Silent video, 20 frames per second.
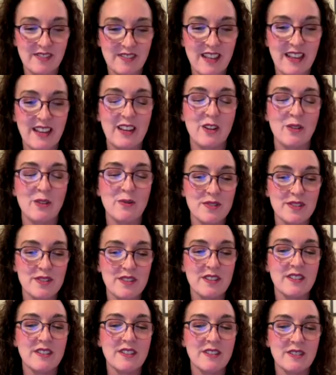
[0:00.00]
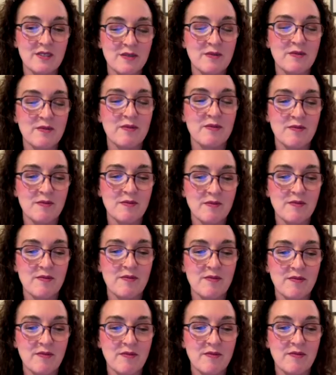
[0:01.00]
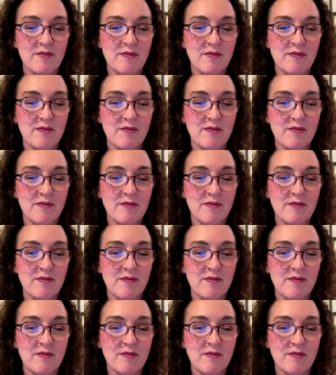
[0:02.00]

really, really good, Brian Fisher.